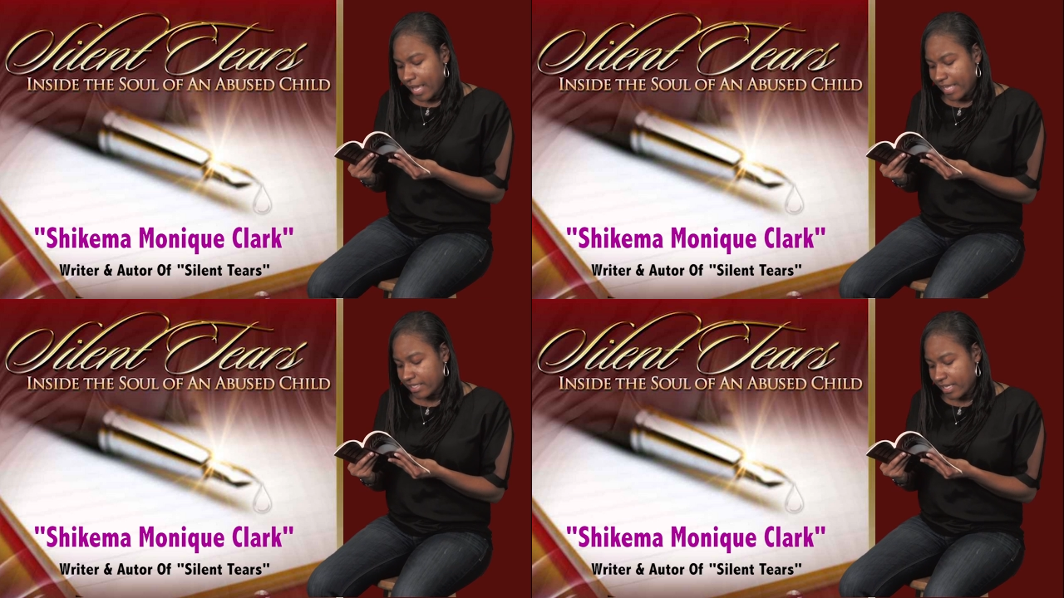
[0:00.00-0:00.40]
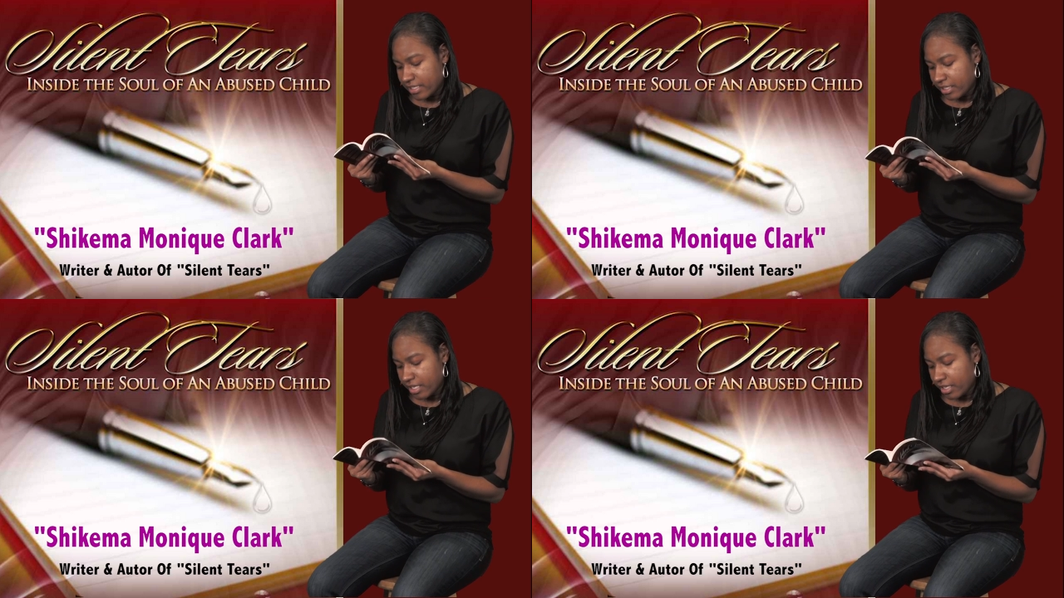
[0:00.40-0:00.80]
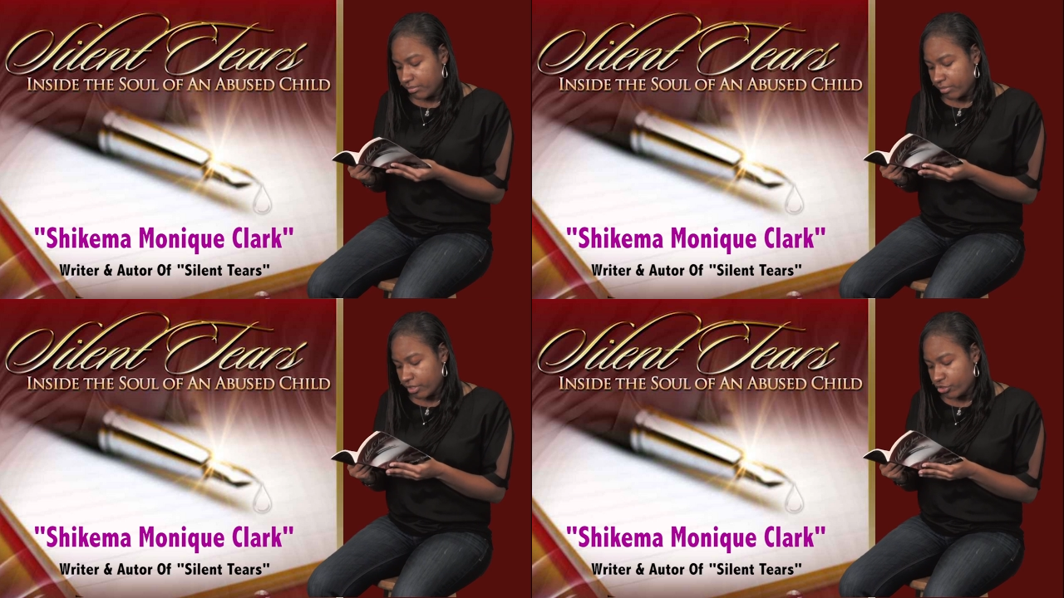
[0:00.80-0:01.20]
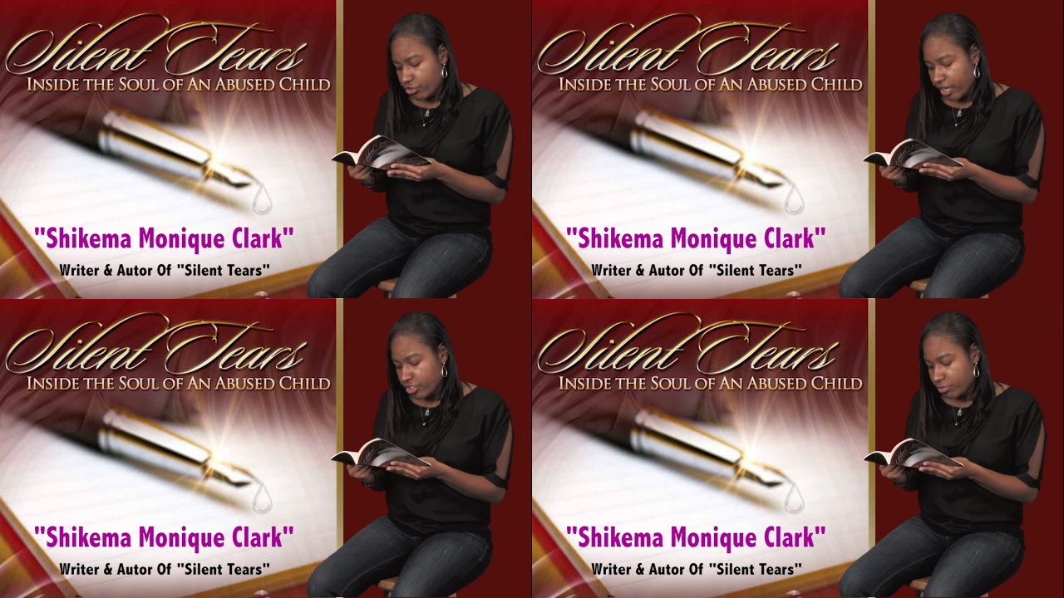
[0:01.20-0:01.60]
As I sleep, a
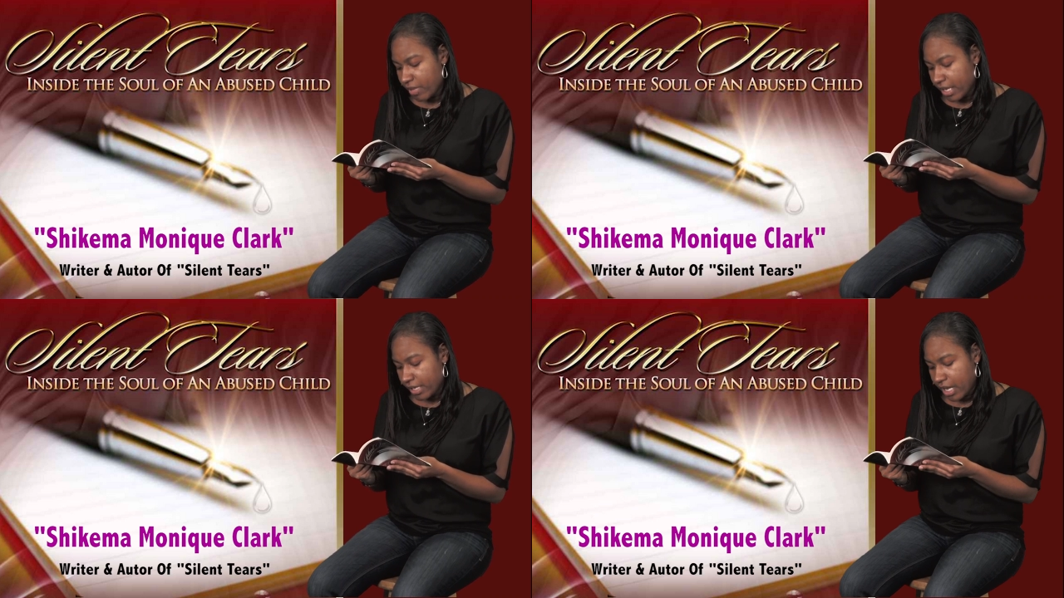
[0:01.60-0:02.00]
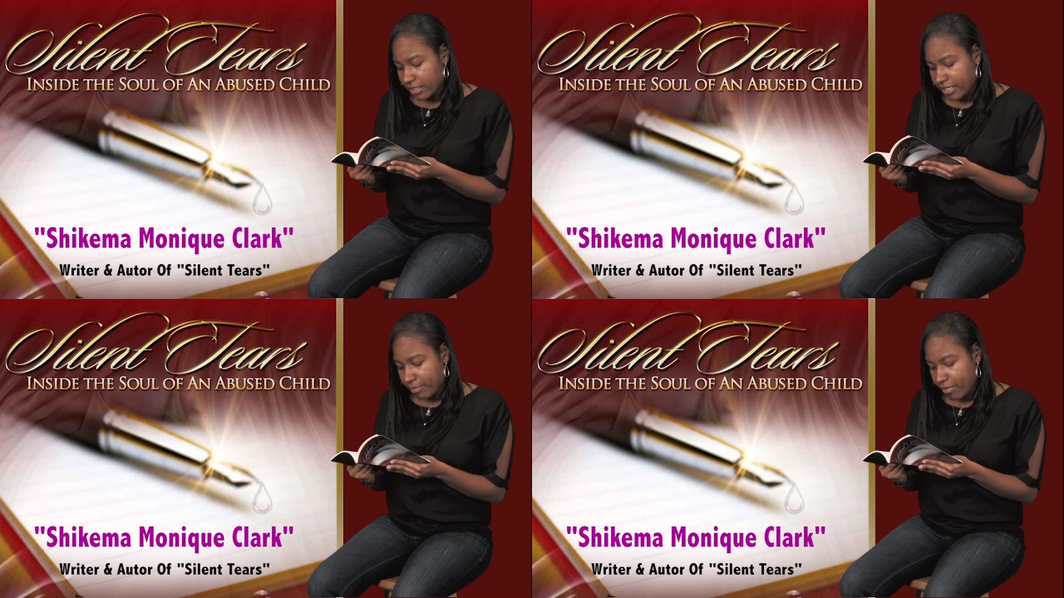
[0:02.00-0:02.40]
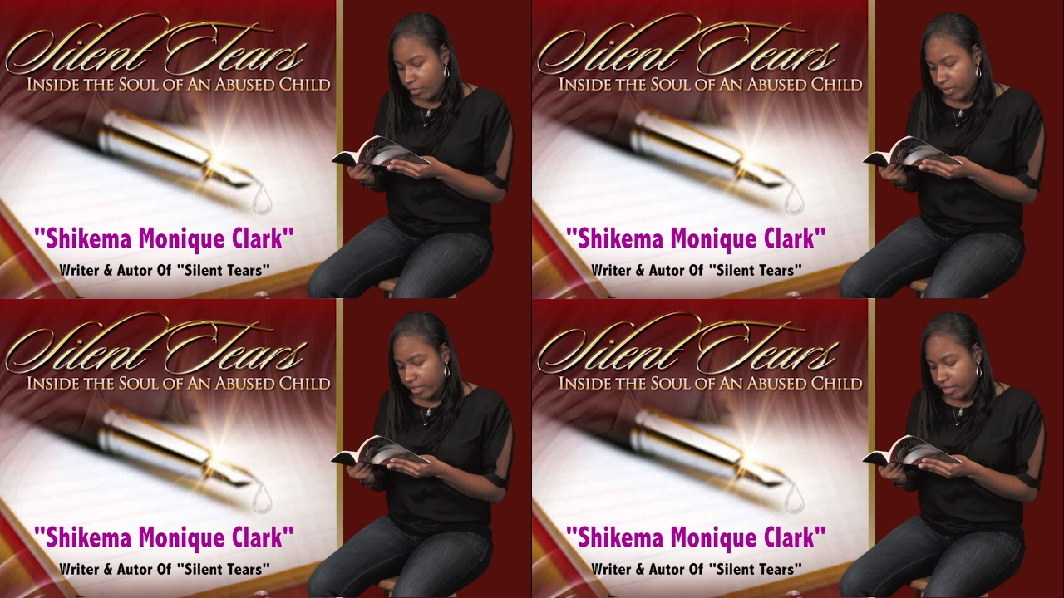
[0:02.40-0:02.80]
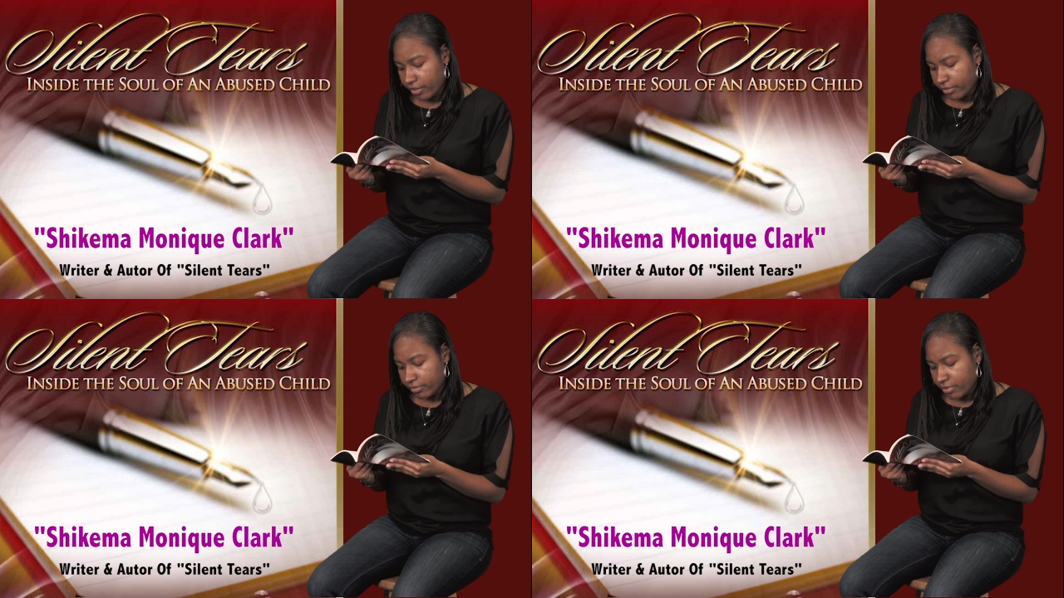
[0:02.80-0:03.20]
strange man knocks at my window.